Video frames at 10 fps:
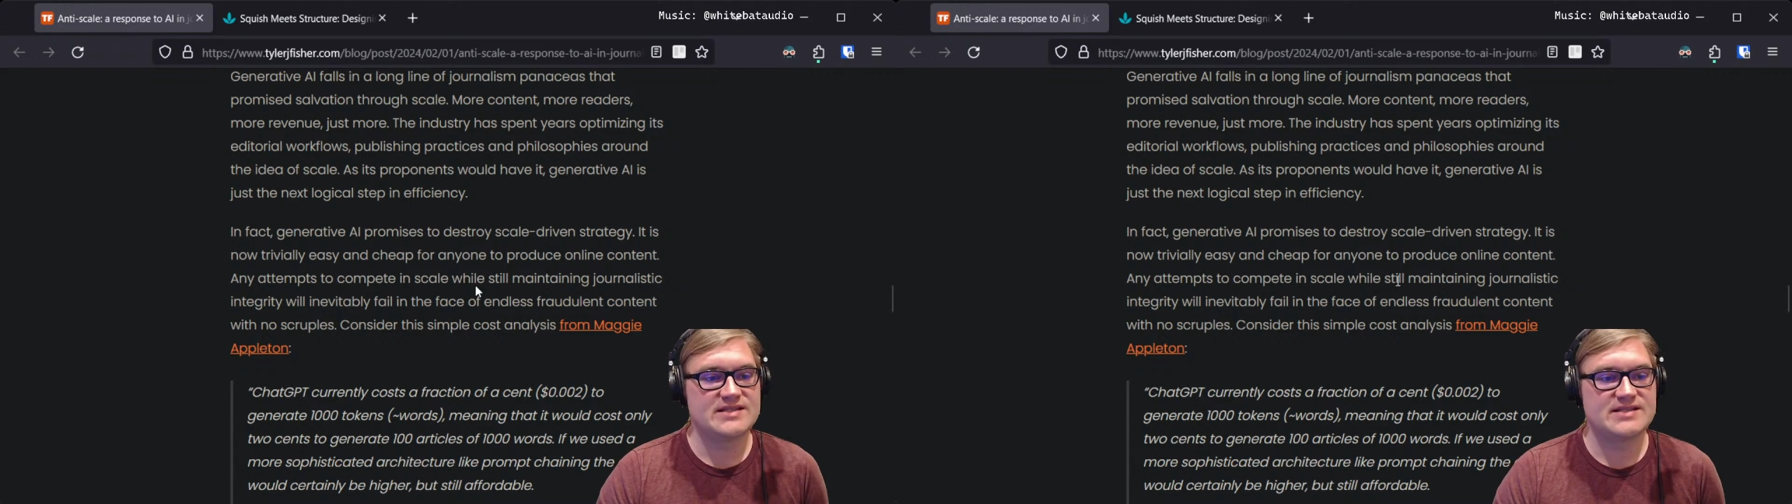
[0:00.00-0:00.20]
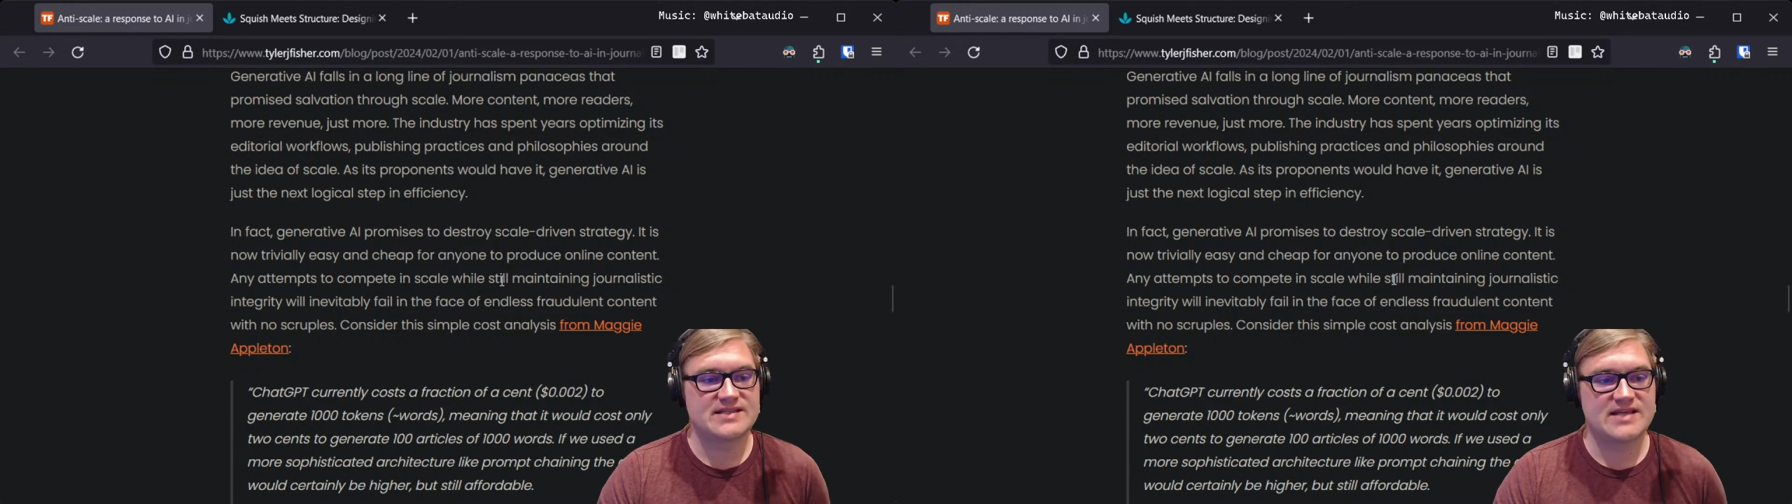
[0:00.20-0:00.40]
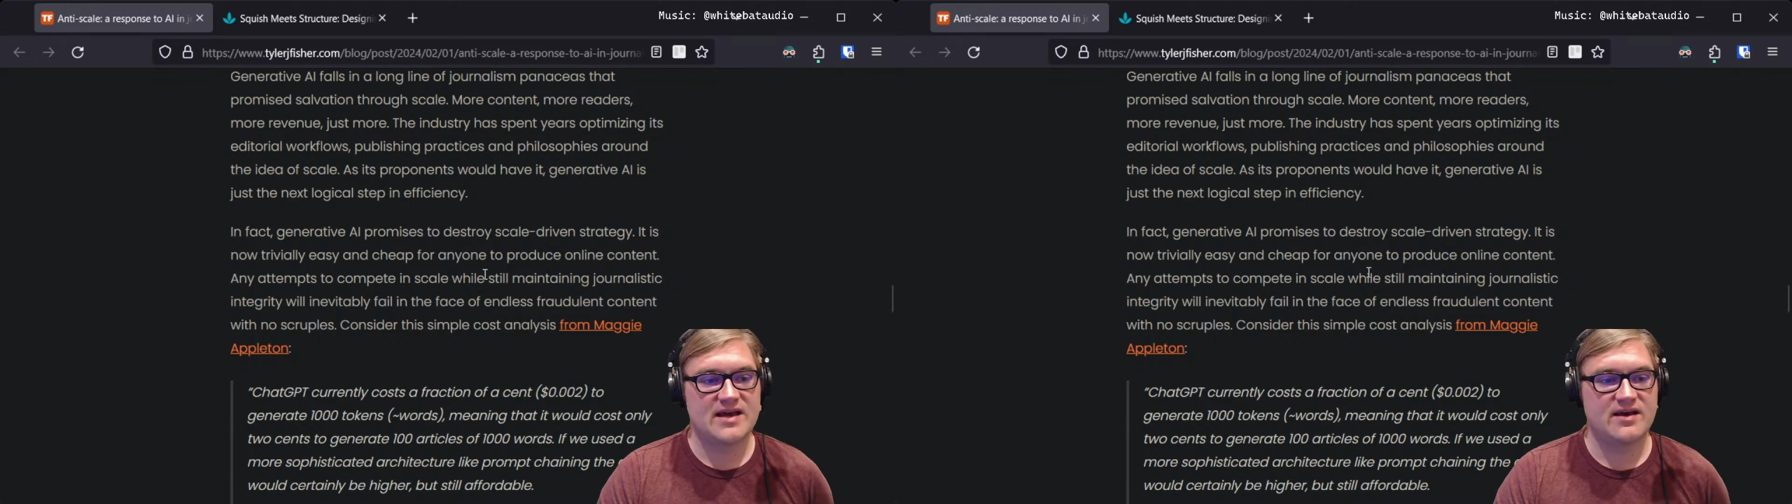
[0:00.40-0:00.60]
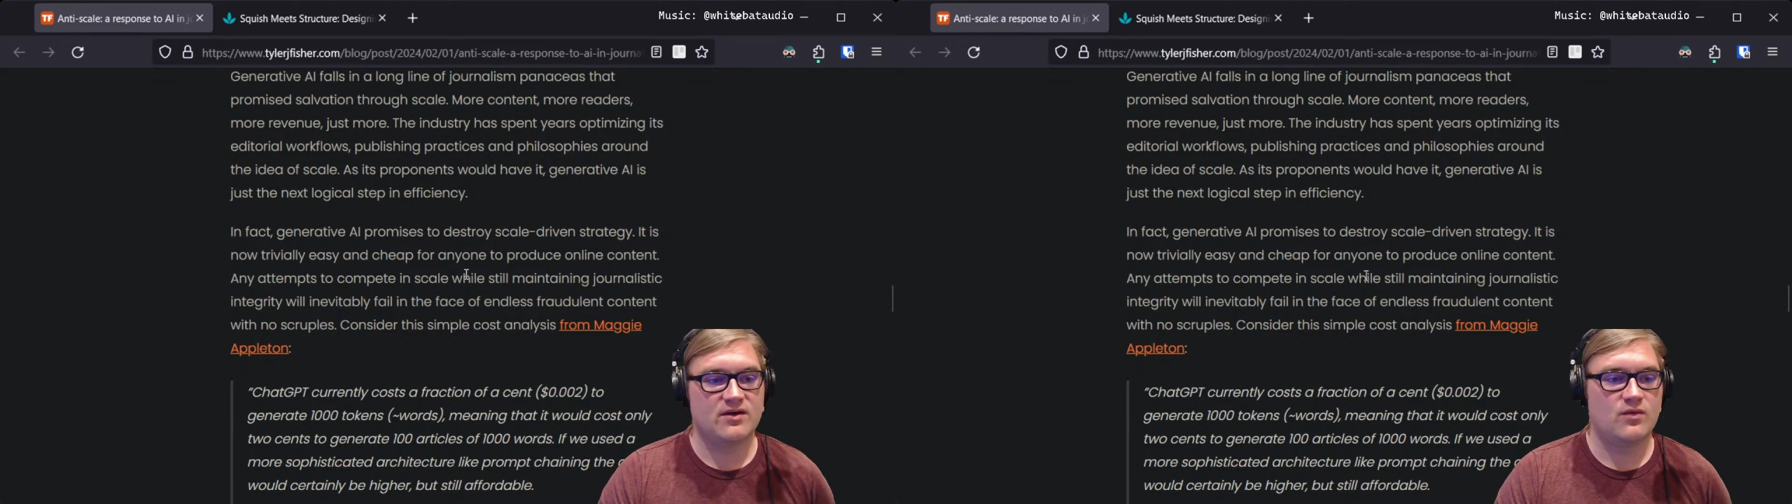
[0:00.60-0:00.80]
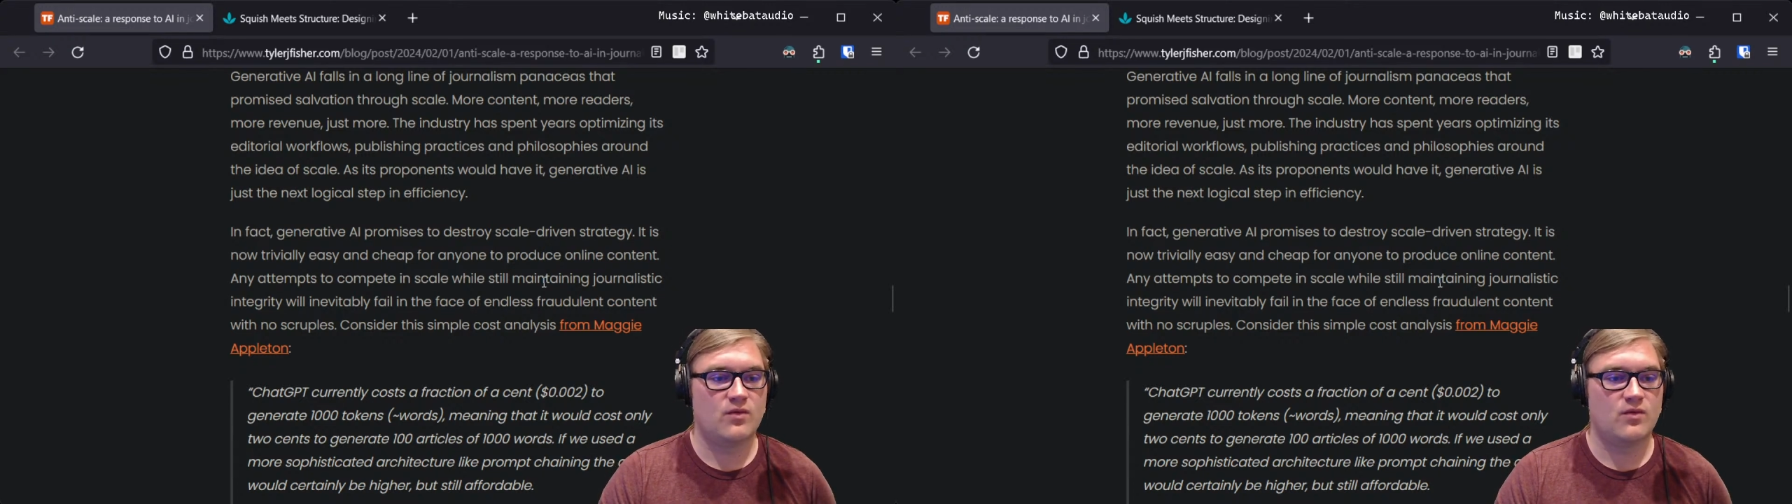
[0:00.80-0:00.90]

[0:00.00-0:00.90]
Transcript: in scale